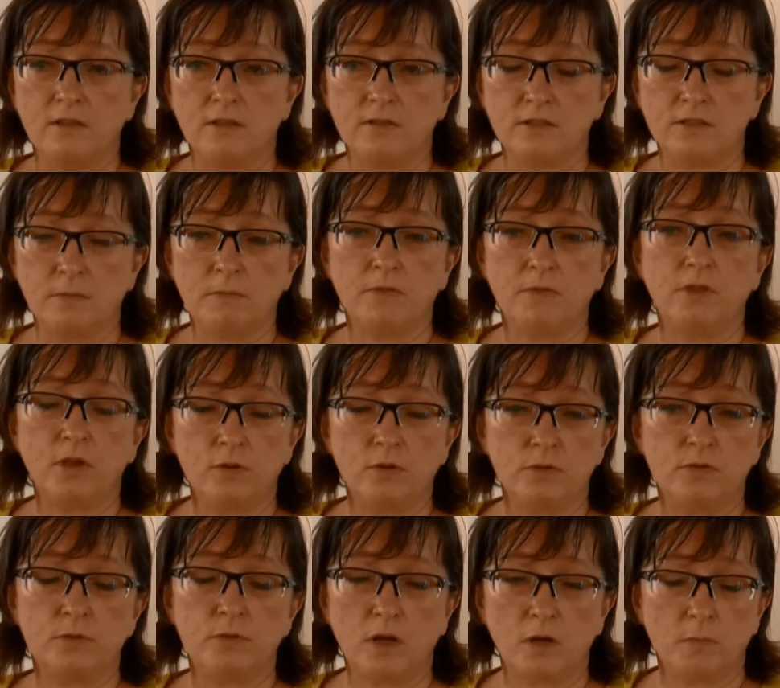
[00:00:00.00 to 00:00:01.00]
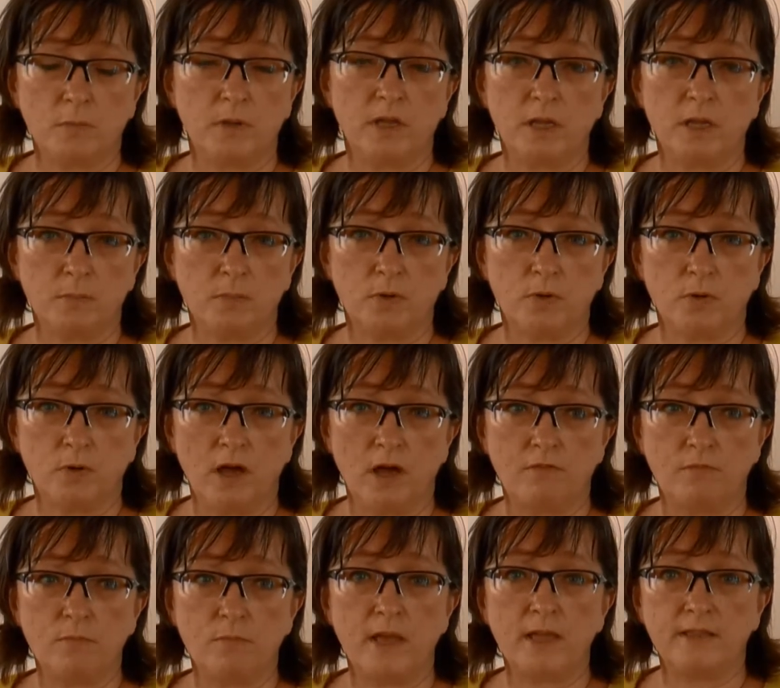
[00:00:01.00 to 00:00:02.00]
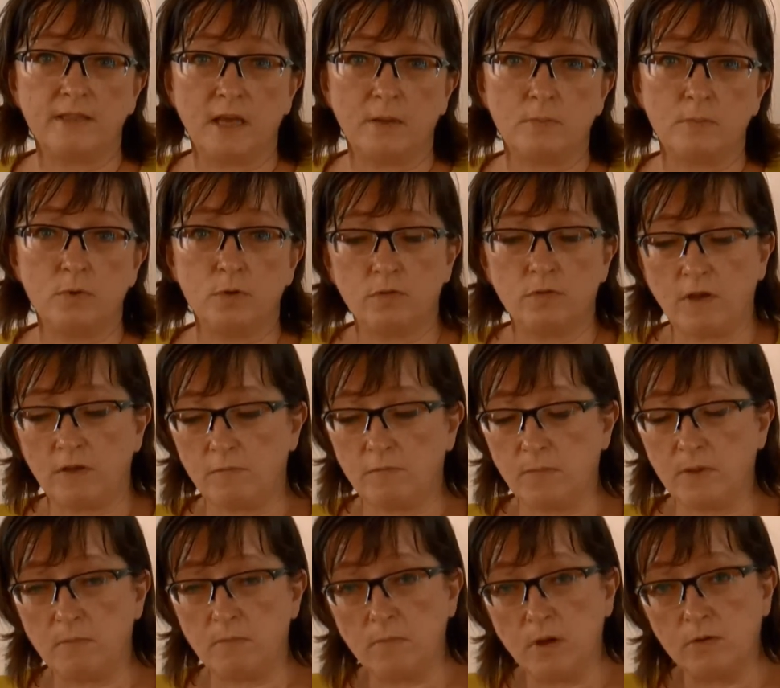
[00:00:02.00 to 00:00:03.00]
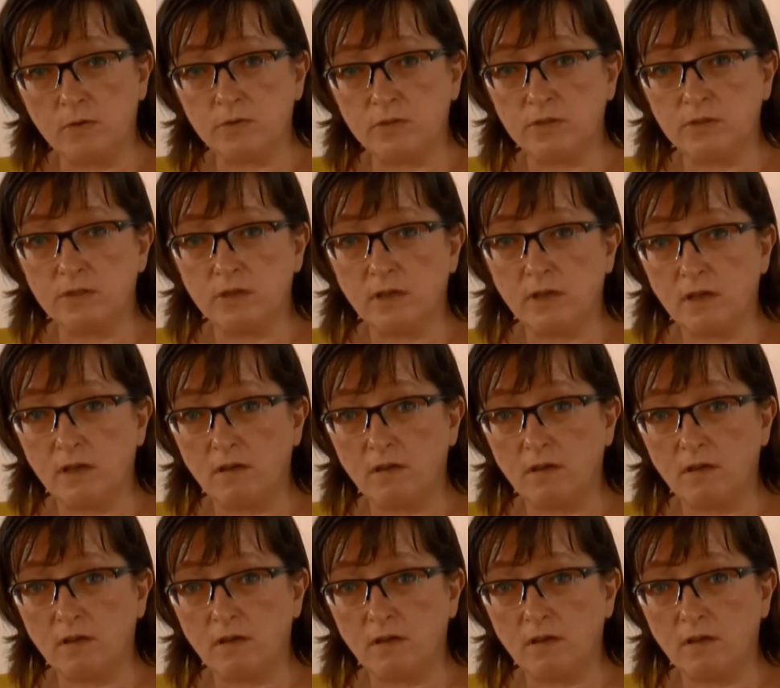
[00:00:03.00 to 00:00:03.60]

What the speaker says: some of those young people have made that move, have been most